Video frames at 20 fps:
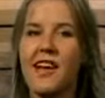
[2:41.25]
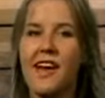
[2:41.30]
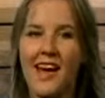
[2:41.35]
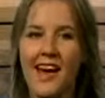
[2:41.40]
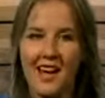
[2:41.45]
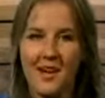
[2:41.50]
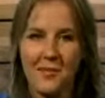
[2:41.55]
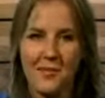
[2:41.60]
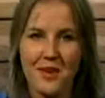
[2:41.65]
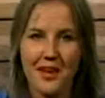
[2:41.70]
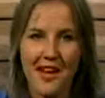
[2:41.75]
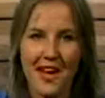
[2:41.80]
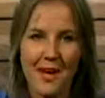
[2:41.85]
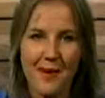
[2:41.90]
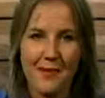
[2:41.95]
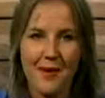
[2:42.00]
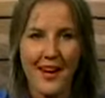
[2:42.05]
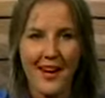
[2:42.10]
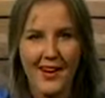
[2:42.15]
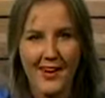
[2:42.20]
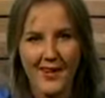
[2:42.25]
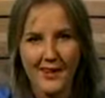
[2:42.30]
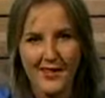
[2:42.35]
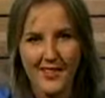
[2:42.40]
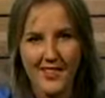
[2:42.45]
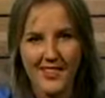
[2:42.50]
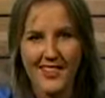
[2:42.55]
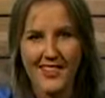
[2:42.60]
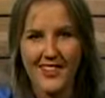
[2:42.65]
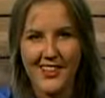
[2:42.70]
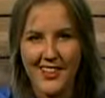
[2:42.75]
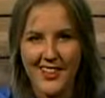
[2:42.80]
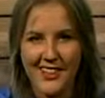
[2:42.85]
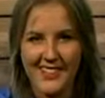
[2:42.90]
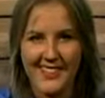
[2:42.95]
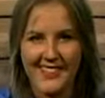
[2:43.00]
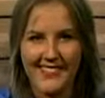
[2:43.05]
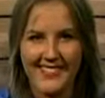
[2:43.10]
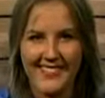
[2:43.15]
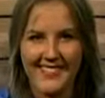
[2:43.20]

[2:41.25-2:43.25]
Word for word: NBA playoffs. Good luck.